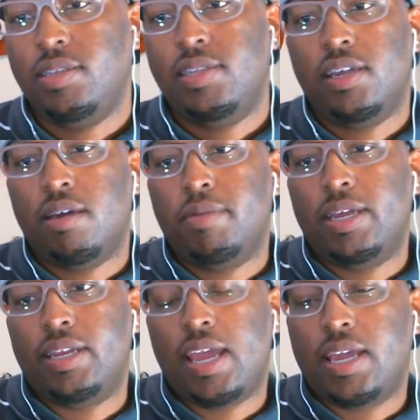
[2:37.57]
Bro, this
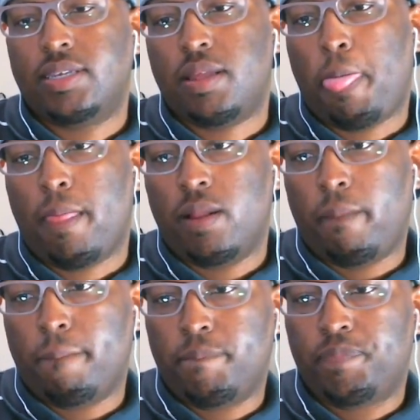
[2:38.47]
shit is so
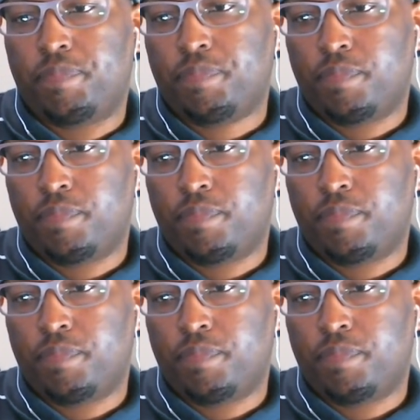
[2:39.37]
fire, bro.